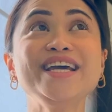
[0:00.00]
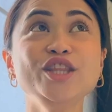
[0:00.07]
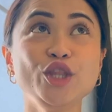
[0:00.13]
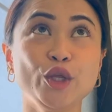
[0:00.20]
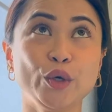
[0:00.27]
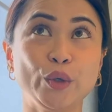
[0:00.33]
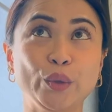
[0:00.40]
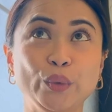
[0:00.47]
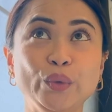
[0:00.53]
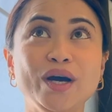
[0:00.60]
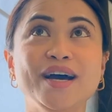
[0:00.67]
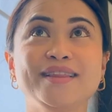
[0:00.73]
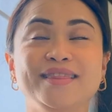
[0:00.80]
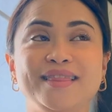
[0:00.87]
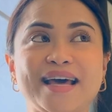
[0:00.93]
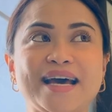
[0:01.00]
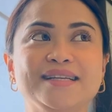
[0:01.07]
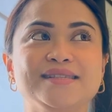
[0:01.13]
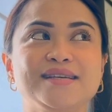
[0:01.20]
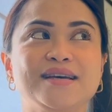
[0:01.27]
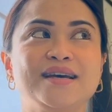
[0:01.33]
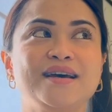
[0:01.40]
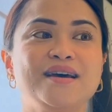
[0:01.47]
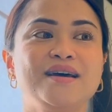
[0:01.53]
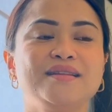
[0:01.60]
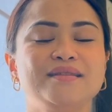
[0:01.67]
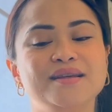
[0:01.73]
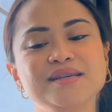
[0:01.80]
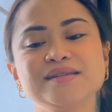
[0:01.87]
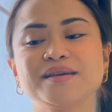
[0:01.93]
know that
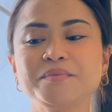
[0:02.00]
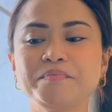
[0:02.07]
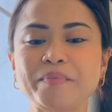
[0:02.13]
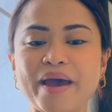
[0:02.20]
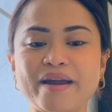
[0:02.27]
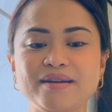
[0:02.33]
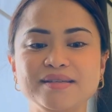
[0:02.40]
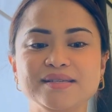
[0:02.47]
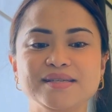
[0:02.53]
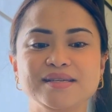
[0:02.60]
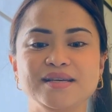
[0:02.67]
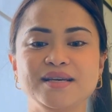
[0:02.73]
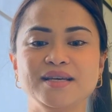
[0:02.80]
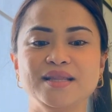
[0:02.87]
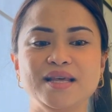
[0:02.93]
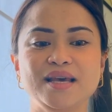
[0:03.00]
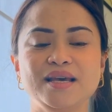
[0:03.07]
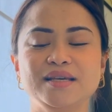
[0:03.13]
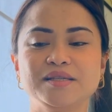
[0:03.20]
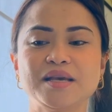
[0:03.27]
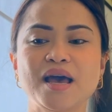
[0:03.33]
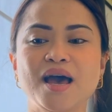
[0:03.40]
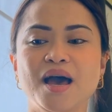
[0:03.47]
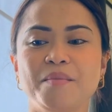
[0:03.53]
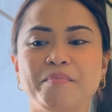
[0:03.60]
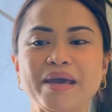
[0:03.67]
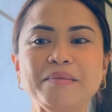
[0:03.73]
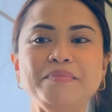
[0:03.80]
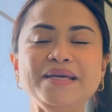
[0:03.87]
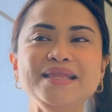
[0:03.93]
this comparison is
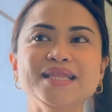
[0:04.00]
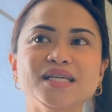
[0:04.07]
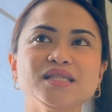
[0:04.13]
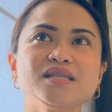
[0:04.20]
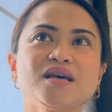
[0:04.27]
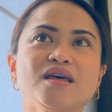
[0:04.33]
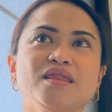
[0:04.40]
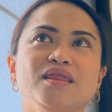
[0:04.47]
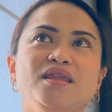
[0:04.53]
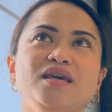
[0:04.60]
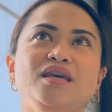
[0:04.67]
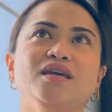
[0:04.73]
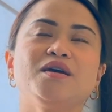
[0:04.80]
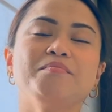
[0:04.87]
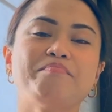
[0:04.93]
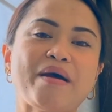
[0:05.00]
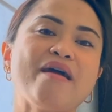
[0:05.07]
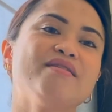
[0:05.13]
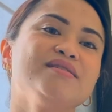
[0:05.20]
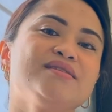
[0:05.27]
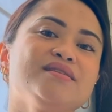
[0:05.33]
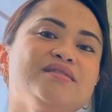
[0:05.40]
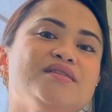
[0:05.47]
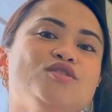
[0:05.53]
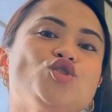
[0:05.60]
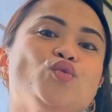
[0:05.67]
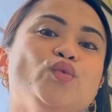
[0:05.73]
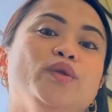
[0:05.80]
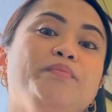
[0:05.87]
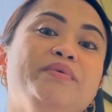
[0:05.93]
maybe not the comparison
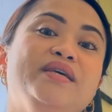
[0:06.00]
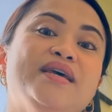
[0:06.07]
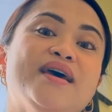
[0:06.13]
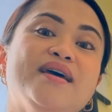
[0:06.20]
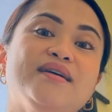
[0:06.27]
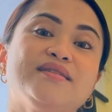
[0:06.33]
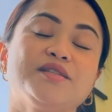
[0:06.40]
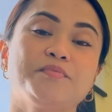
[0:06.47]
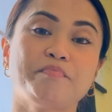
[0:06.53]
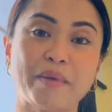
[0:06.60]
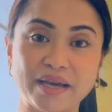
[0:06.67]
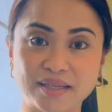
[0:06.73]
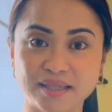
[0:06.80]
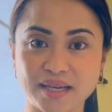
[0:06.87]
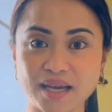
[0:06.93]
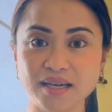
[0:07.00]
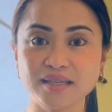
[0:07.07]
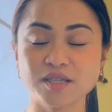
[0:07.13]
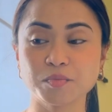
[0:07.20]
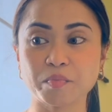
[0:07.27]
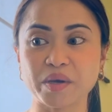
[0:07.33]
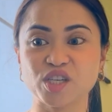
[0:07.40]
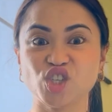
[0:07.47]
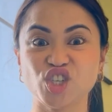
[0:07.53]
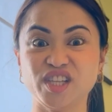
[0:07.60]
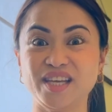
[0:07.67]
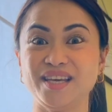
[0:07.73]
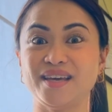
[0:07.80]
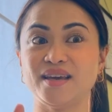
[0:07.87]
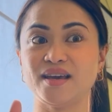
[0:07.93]
that you will be expecting,
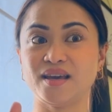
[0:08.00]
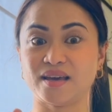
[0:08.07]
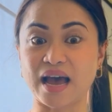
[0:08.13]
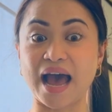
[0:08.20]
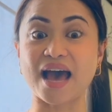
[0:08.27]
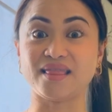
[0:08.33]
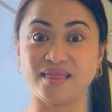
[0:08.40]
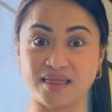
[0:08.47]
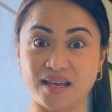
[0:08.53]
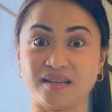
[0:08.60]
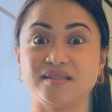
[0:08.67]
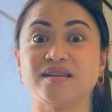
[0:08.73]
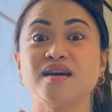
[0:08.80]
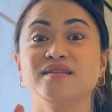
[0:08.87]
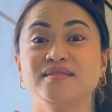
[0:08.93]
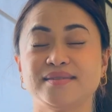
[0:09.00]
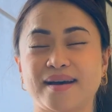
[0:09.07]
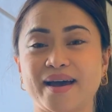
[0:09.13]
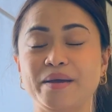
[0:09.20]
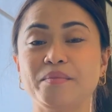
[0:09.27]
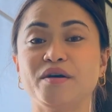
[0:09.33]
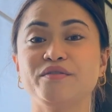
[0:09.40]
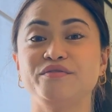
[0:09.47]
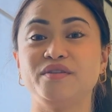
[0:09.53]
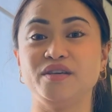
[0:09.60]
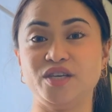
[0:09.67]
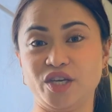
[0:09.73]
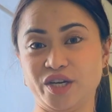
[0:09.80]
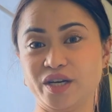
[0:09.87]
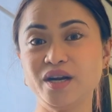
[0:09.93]
especially at this time of the
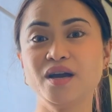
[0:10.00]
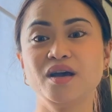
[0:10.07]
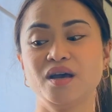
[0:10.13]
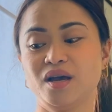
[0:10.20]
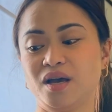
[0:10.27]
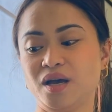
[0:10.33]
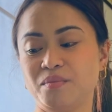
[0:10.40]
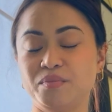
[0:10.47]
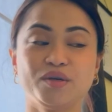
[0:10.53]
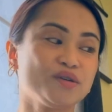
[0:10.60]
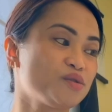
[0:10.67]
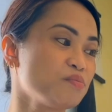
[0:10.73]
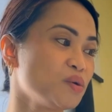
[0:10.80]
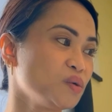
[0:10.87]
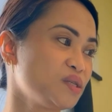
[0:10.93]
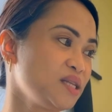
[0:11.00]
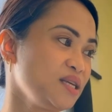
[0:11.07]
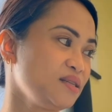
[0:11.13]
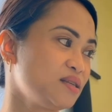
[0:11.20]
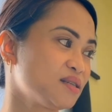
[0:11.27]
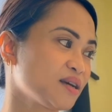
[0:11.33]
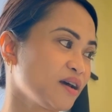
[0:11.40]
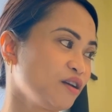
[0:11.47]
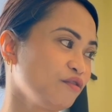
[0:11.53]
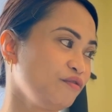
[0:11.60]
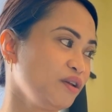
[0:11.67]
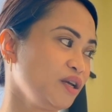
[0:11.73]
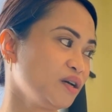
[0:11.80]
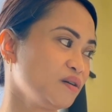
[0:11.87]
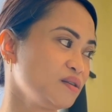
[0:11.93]
year, because mostly this kind of
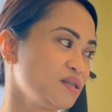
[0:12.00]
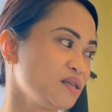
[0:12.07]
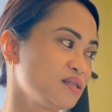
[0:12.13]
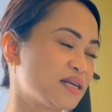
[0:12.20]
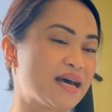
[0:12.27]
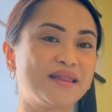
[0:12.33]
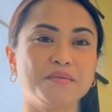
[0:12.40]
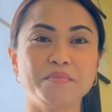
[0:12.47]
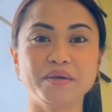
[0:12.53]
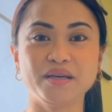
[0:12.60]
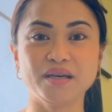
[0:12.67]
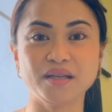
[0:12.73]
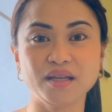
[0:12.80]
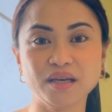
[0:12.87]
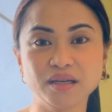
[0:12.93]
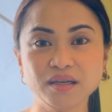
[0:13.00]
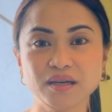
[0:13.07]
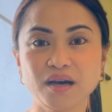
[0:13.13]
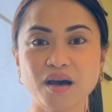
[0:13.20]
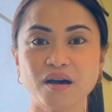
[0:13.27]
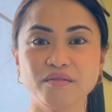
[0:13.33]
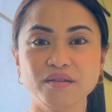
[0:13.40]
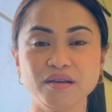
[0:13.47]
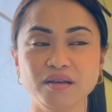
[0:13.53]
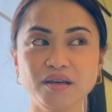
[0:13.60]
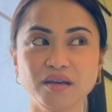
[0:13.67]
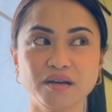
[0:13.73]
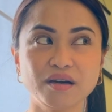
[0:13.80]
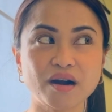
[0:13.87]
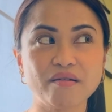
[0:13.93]
videos is at the beginning of the
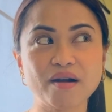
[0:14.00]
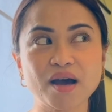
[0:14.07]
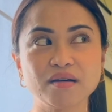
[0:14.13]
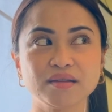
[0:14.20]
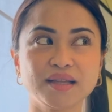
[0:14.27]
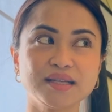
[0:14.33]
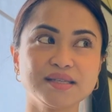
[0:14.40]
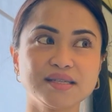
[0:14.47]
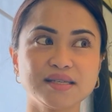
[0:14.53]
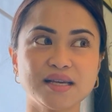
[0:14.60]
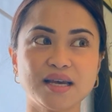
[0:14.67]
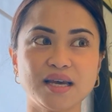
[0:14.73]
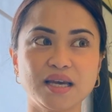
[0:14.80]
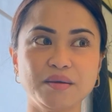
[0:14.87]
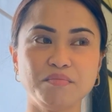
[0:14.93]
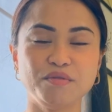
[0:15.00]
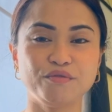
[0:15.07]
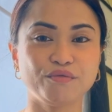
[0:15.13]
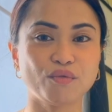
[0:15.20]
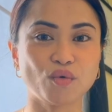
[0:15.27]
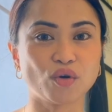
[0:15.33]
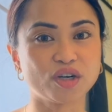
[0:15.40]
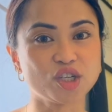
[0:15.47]
year, around, let's say, before